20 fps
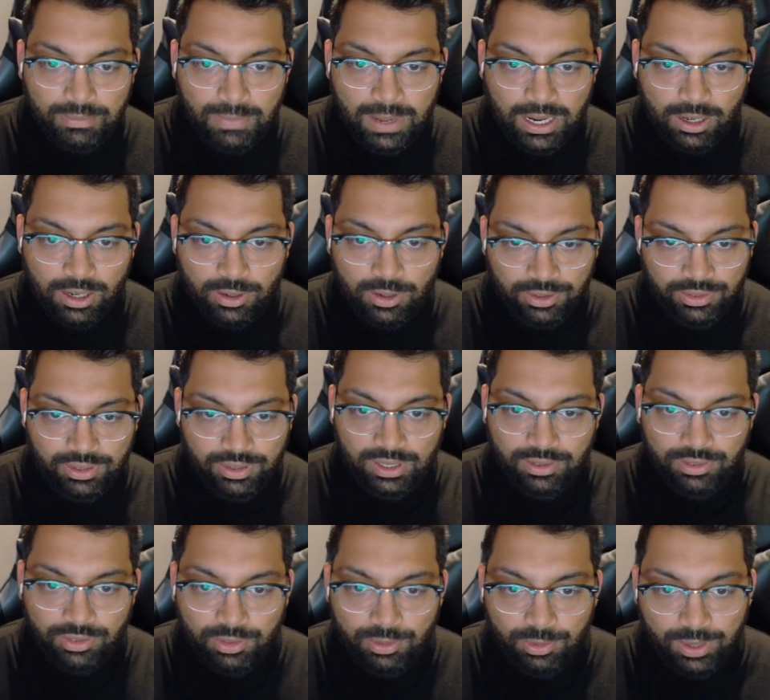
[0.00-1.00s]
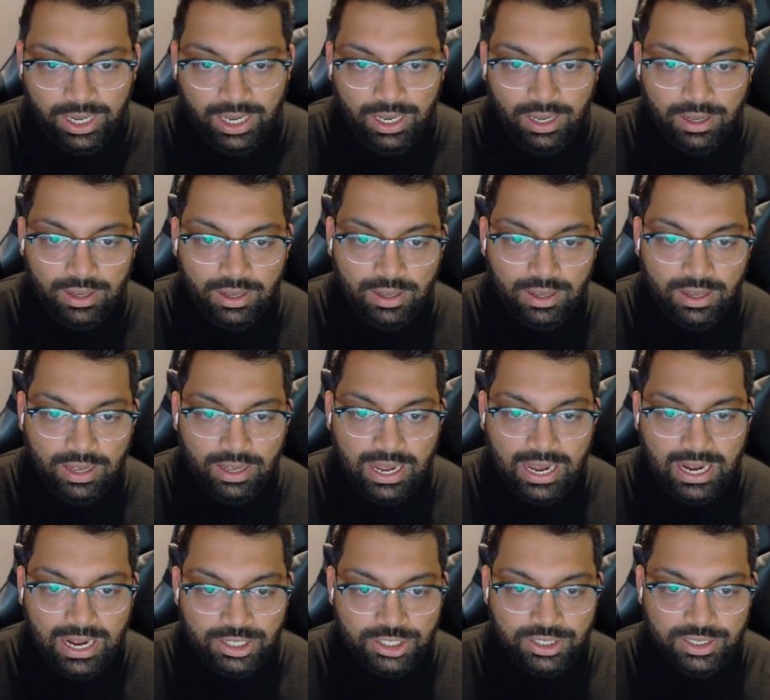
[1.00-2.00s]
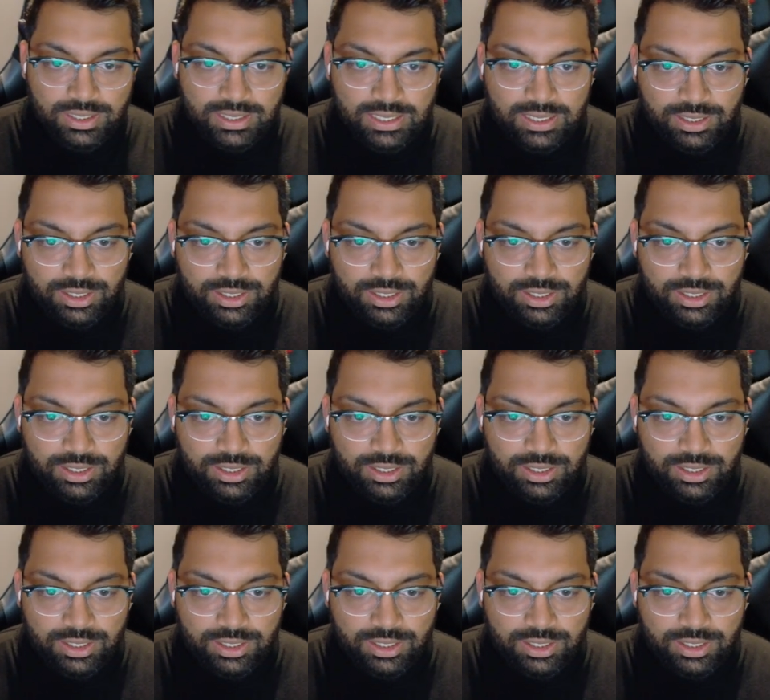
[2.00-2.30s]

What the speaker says: Mana cost is 3, actions